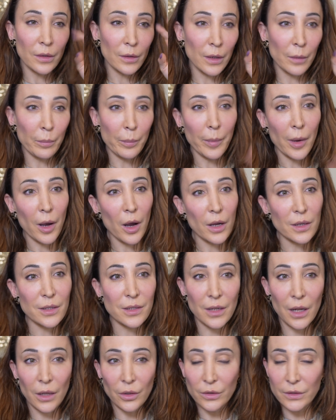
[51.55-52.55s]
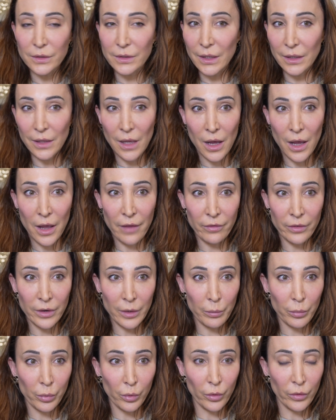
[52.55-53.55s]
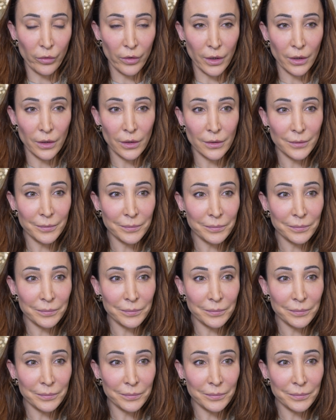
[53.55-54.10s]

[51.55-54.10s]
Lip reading: in parts and I don't see that ever improving.